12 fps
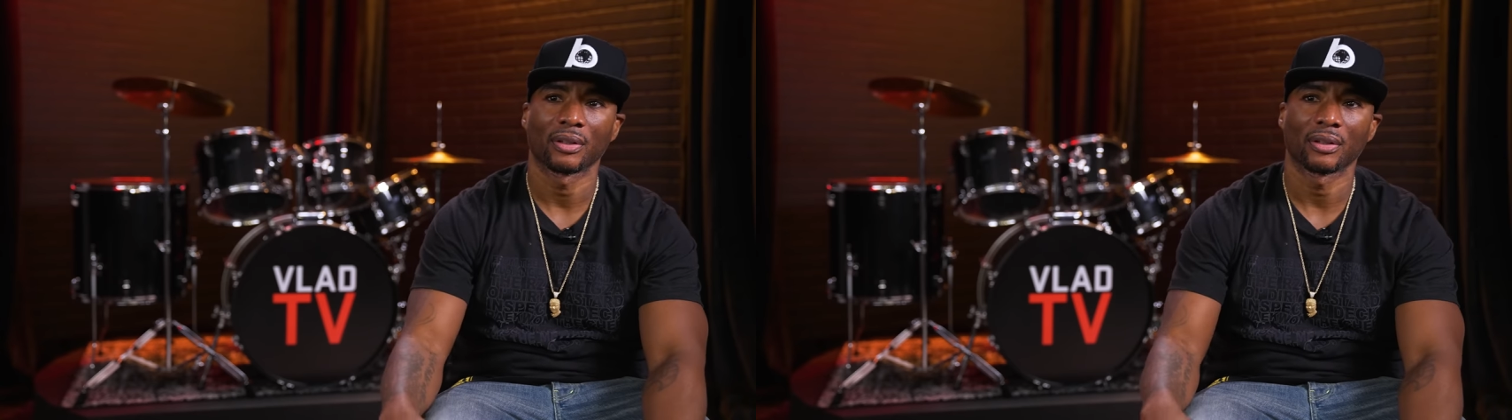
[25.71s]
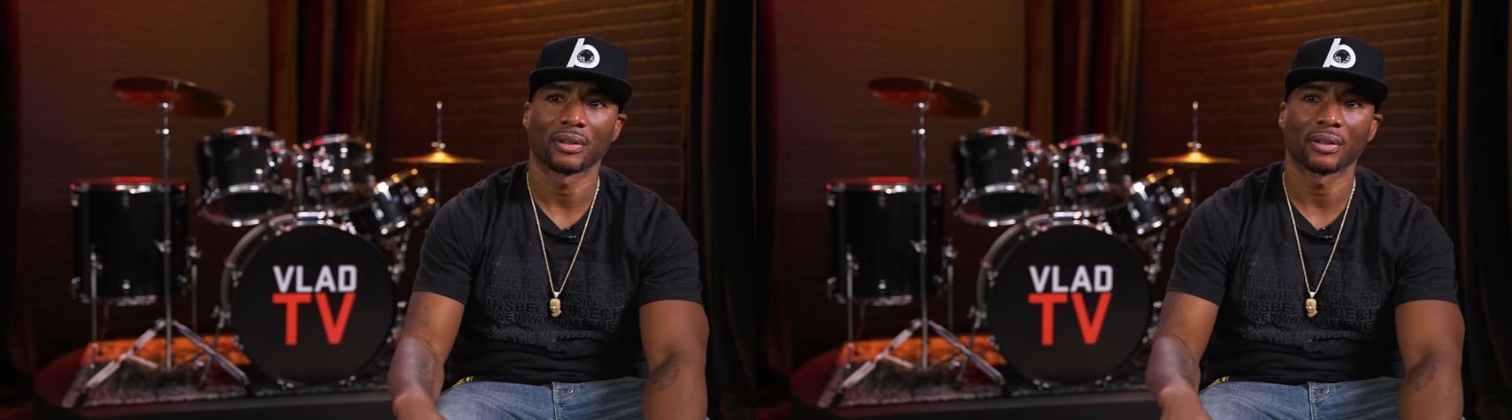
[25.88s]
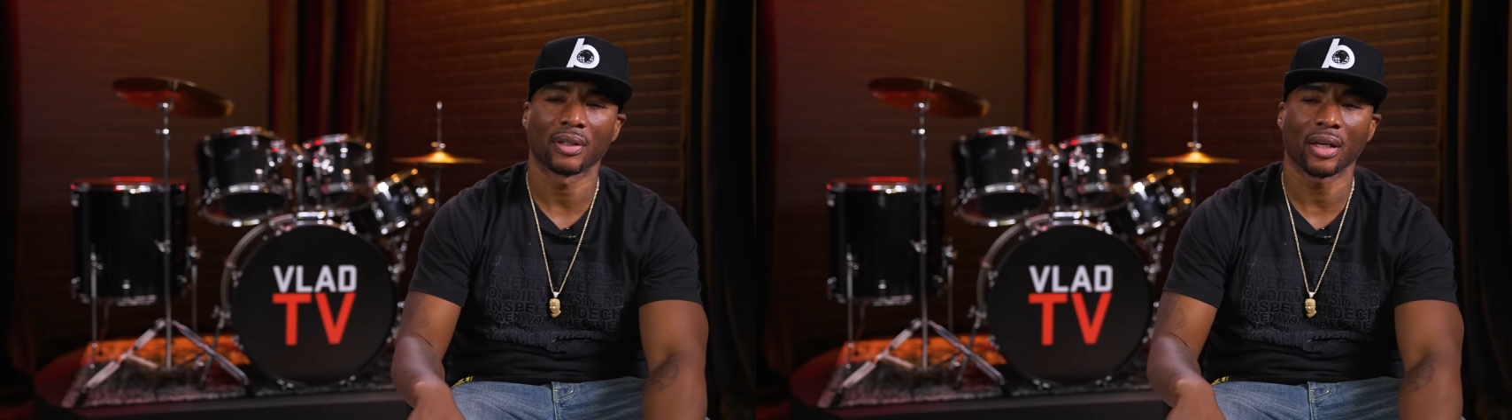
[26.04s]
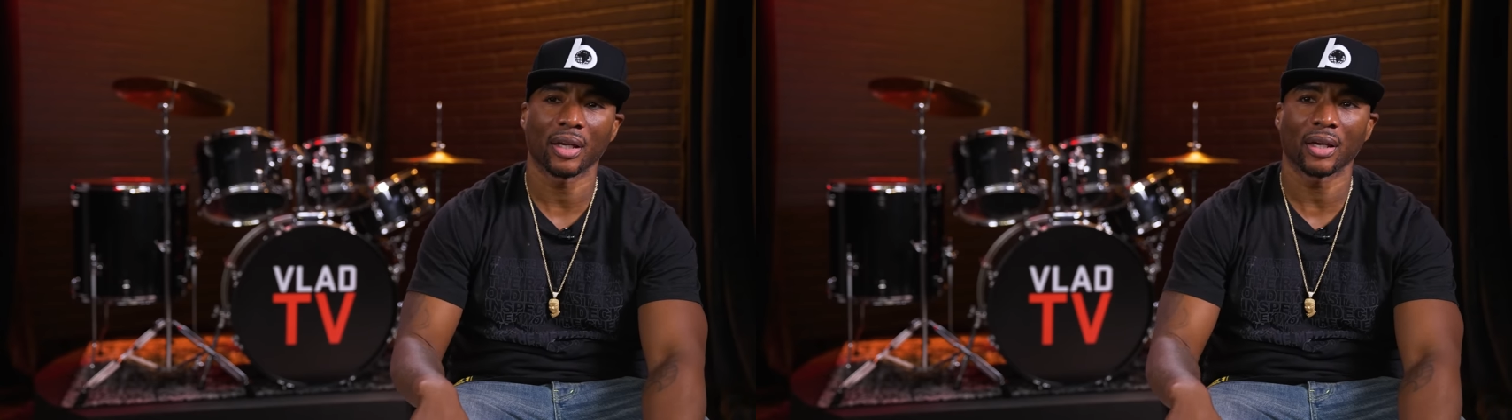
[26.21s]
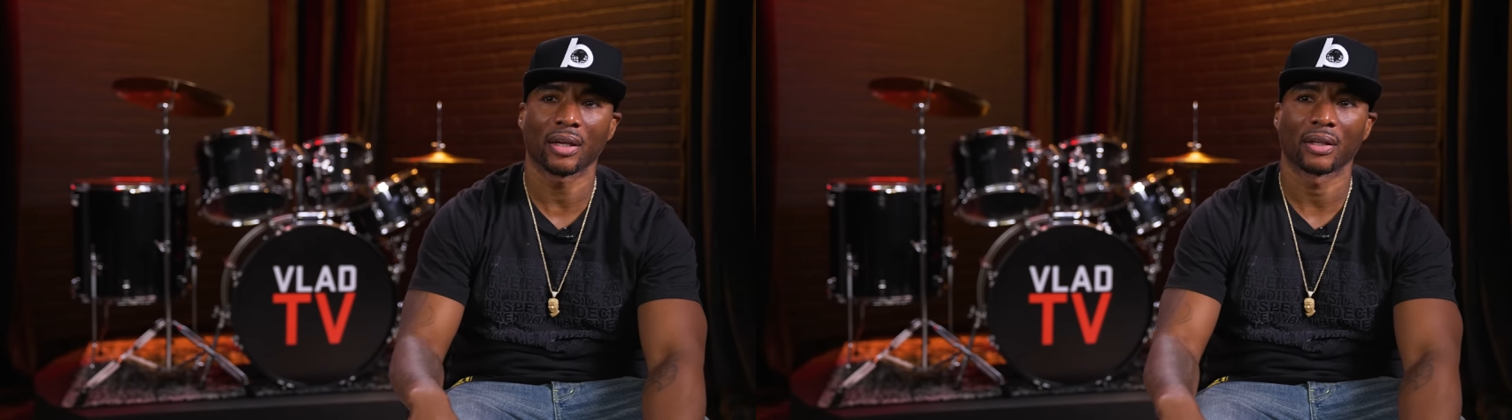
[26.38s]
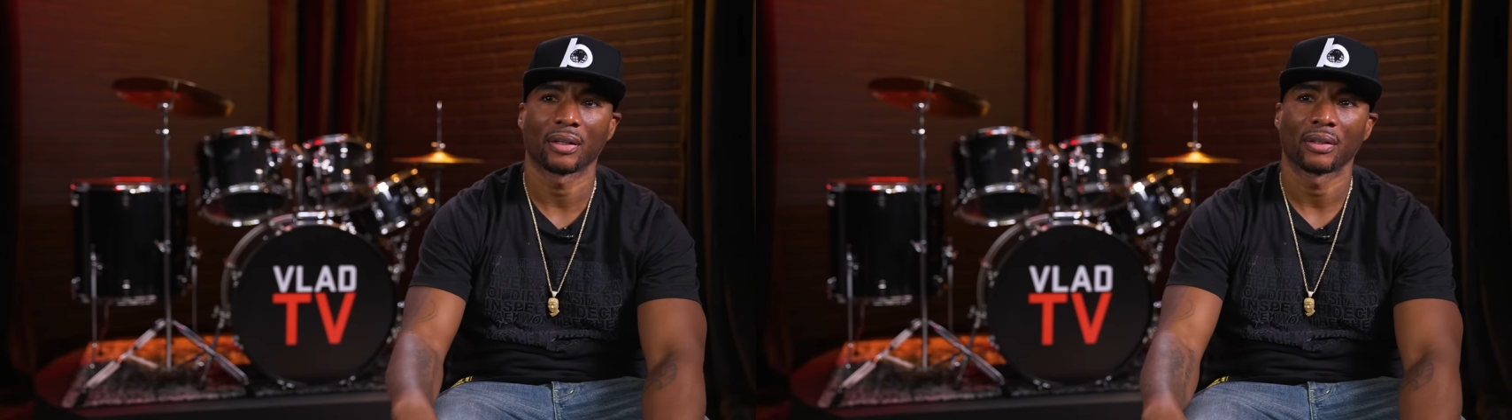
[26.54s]
Yep. Yeah.
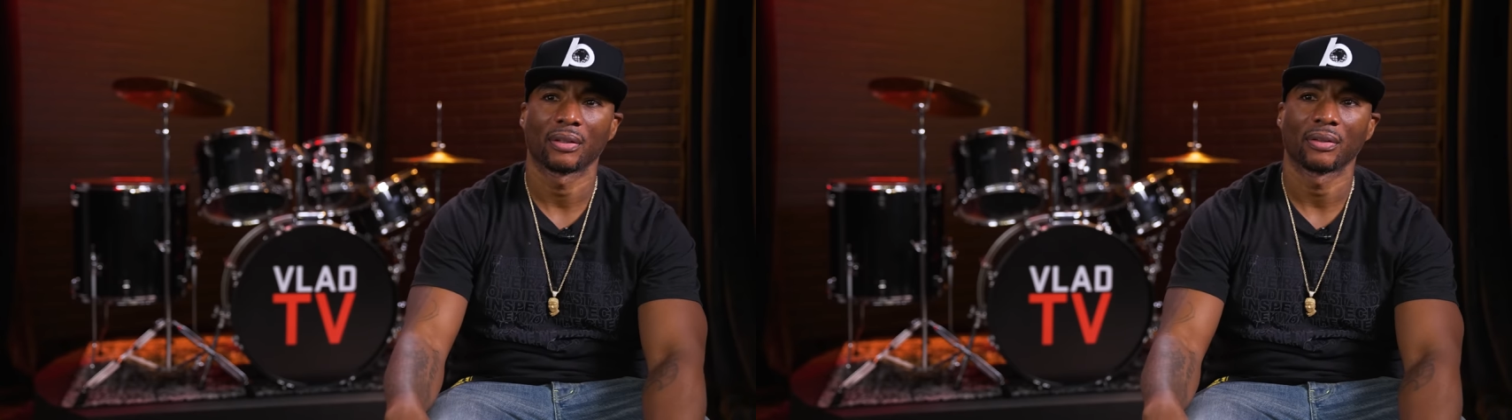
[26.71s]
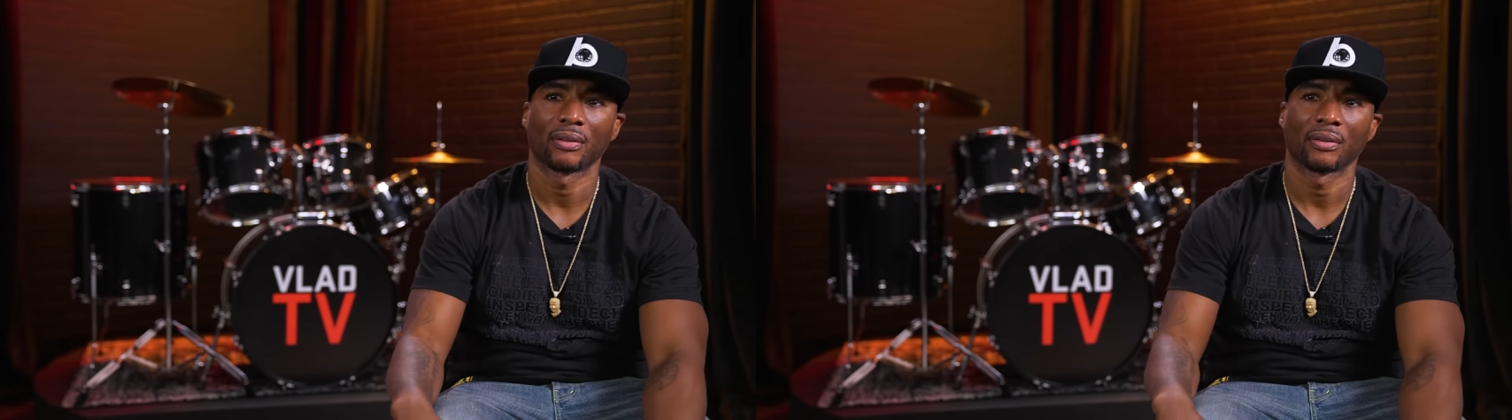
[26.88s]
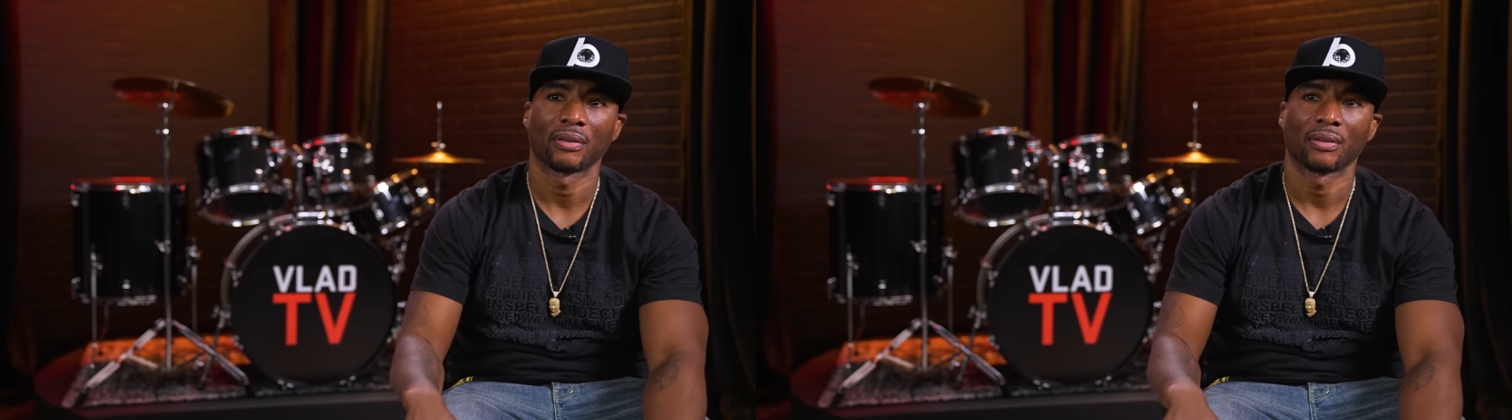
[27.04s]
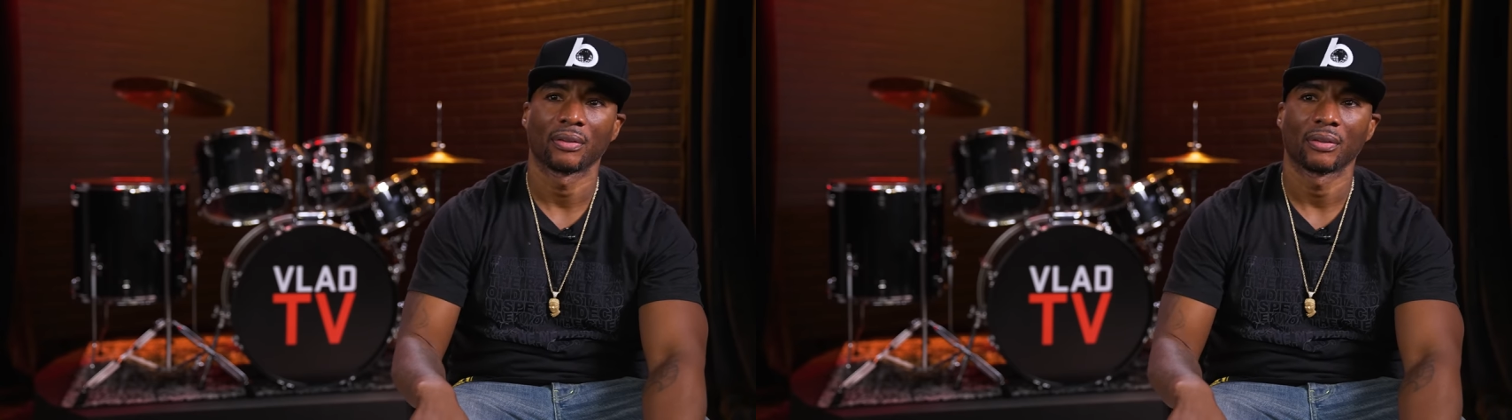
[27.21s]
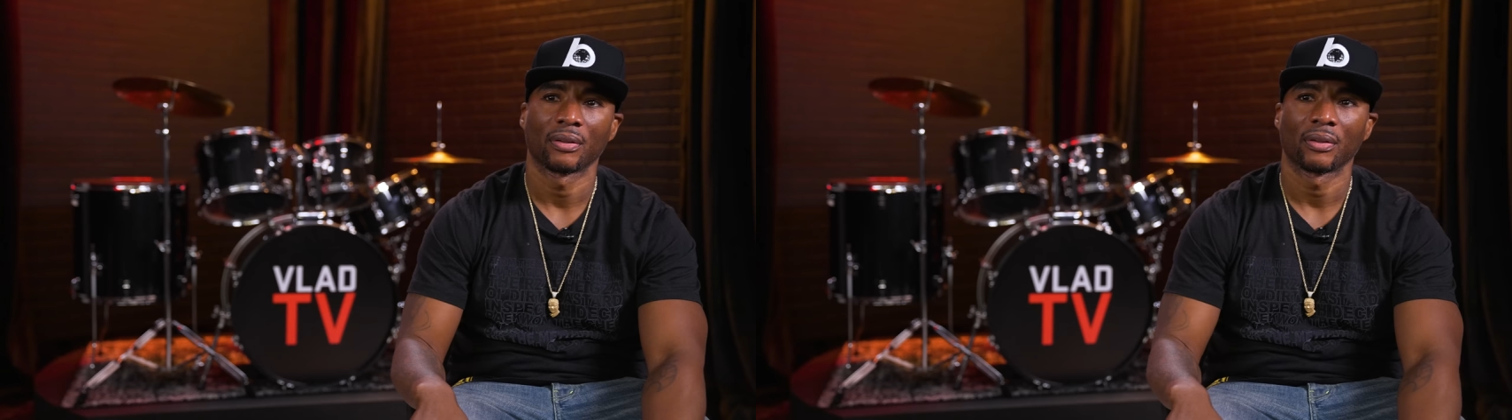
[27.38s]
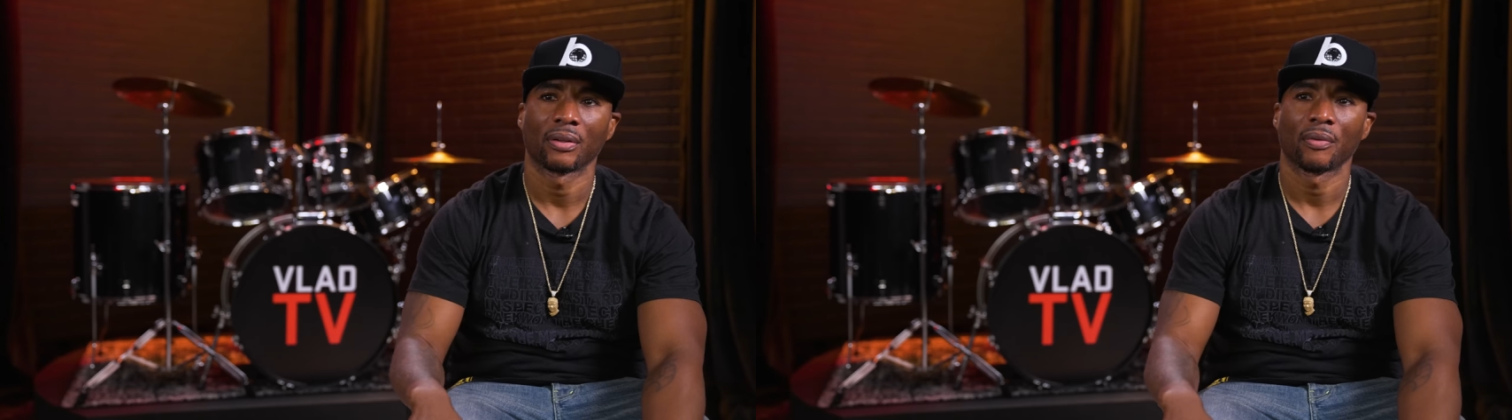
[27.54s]
Yep. Way
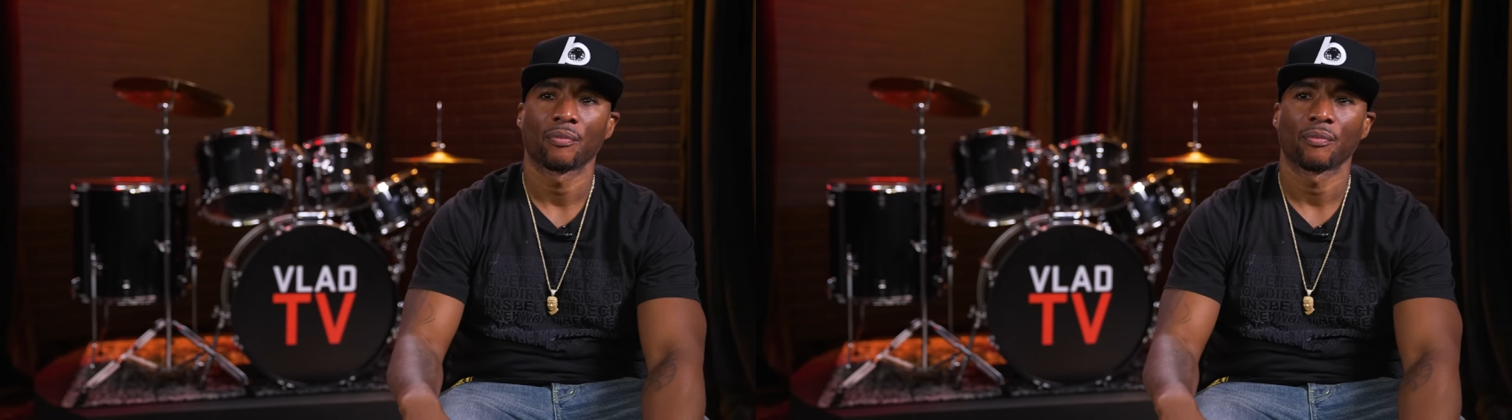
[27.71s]
before Vlad